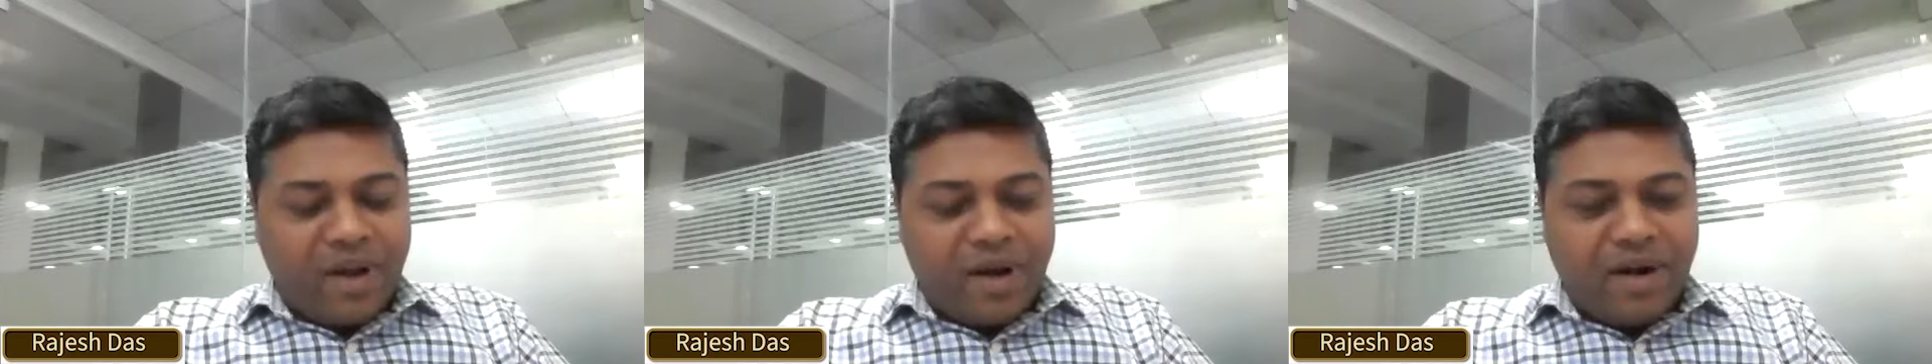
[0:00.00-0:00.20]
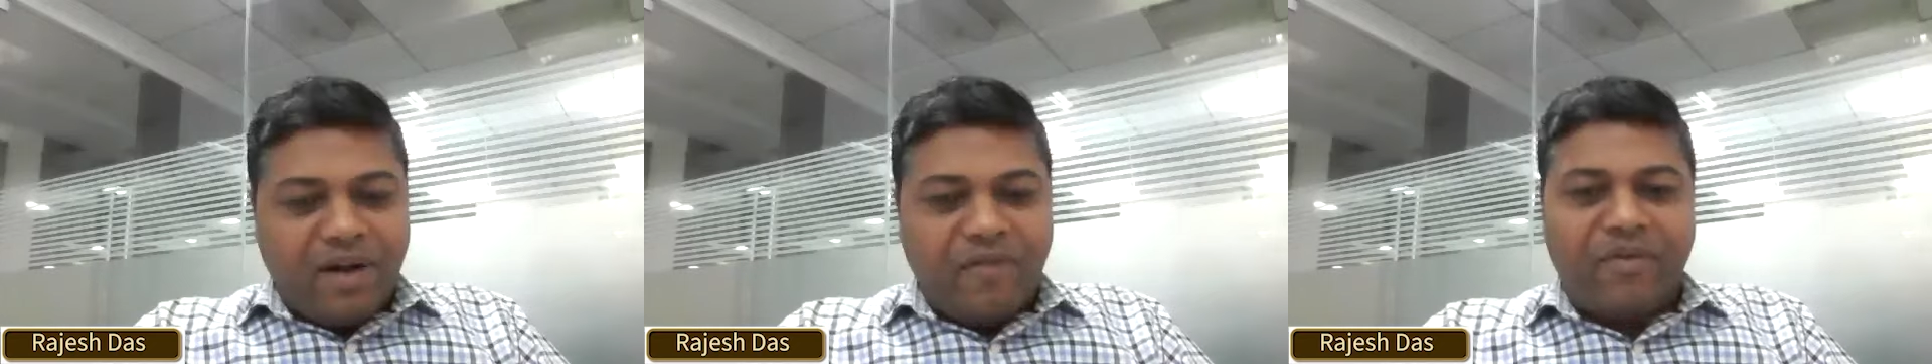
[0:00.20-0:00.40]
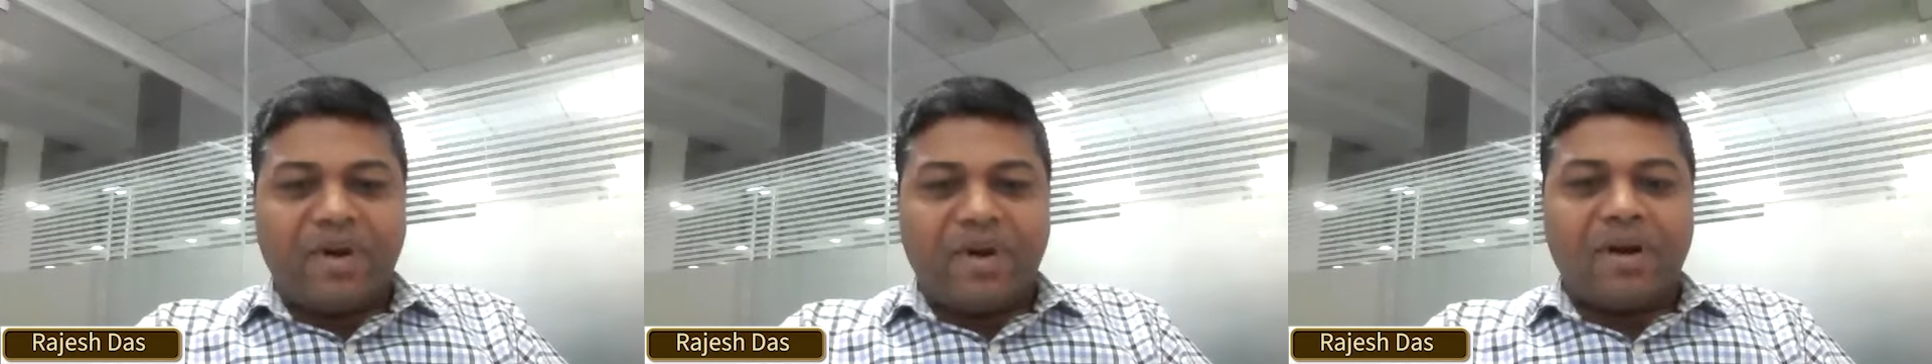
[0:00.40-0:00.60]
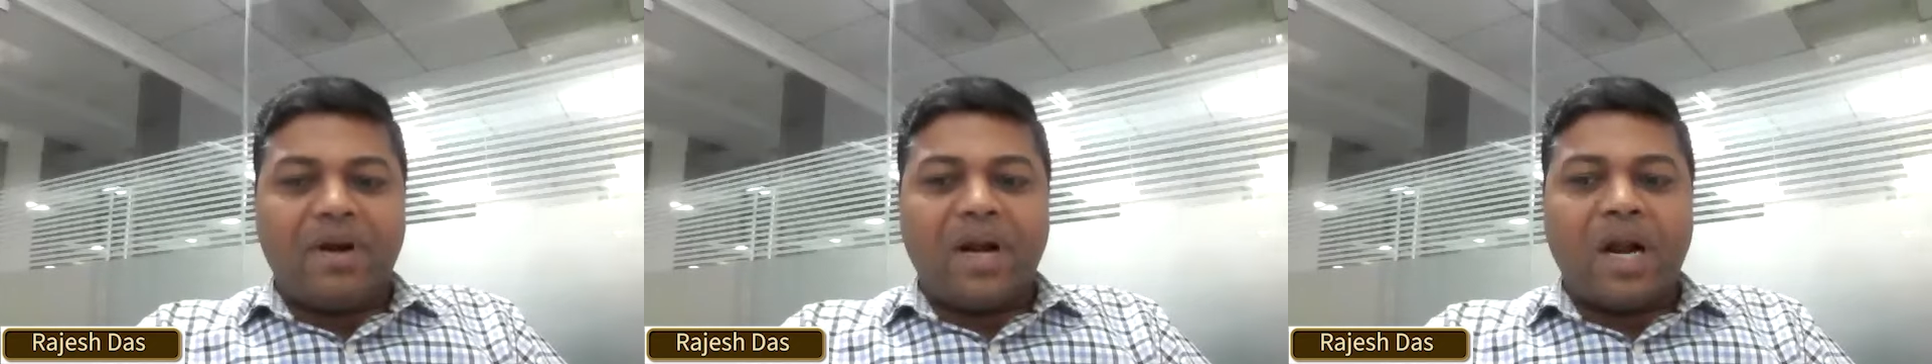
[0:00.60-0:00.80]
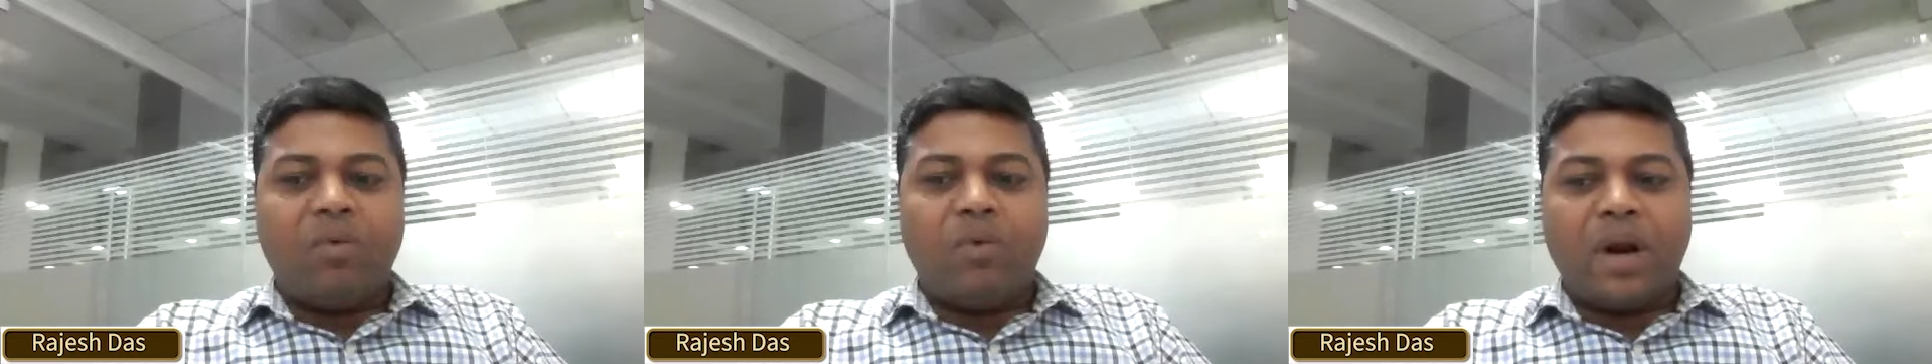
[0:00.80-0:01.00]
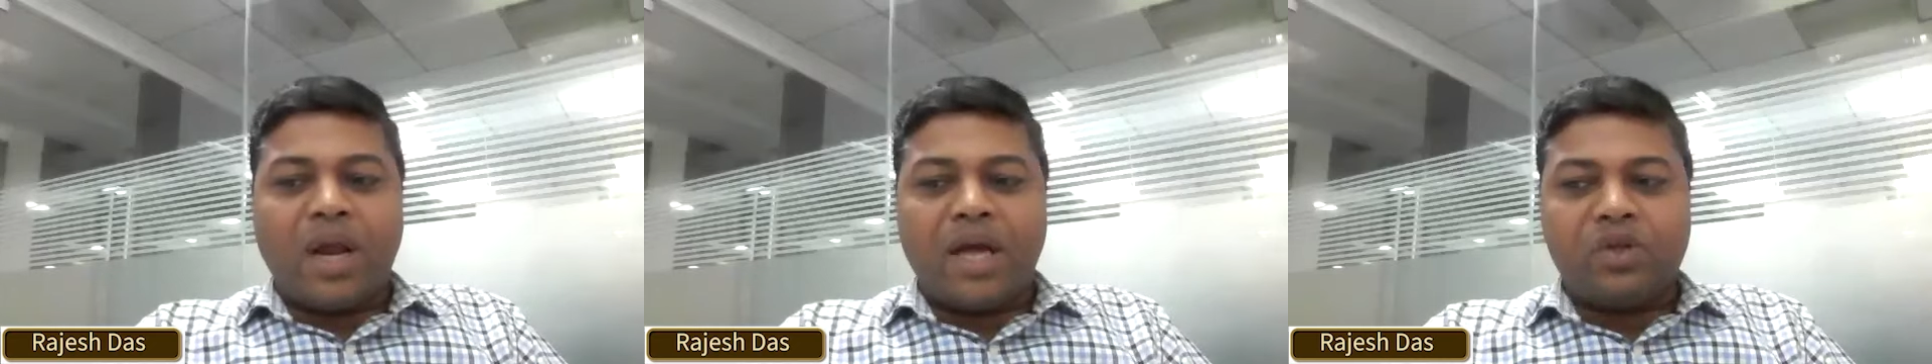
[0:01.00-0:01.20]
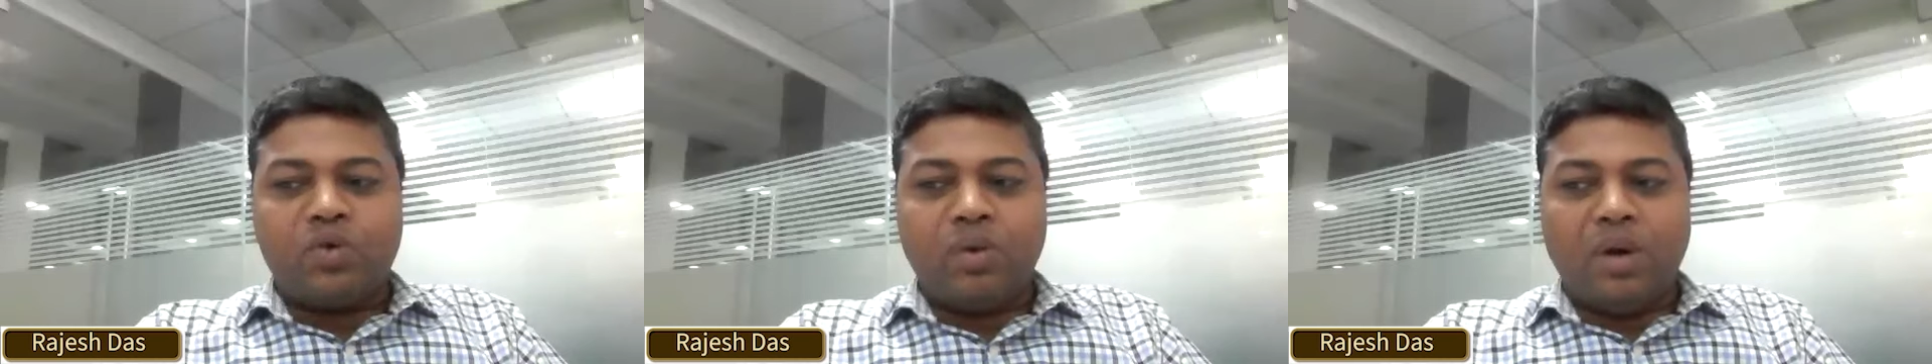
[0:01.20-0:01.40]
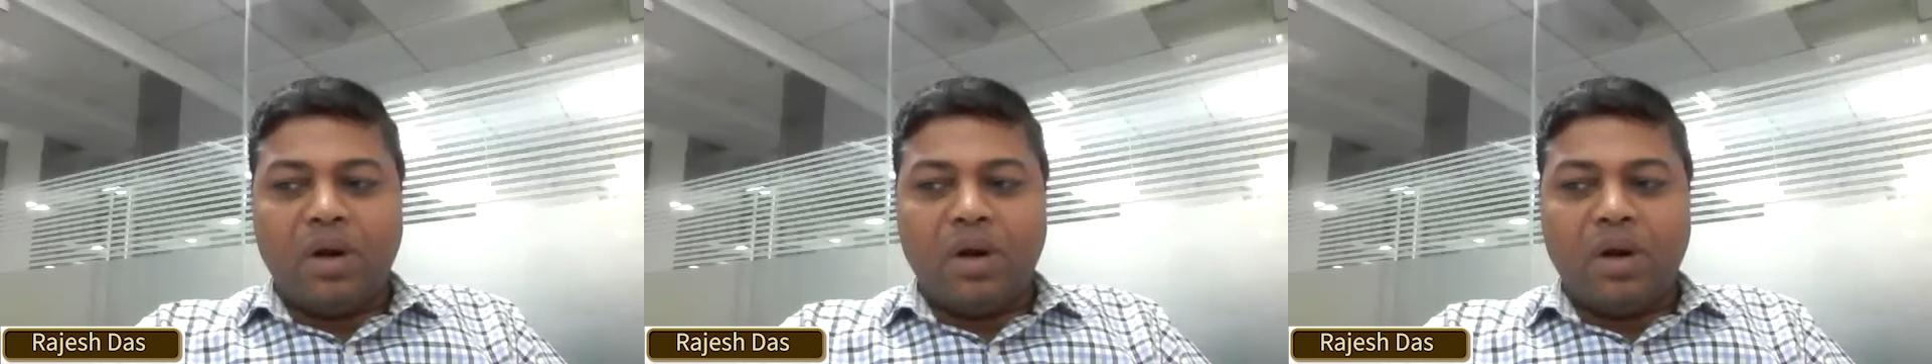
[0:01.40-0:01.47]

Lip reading: very difficult, and one has to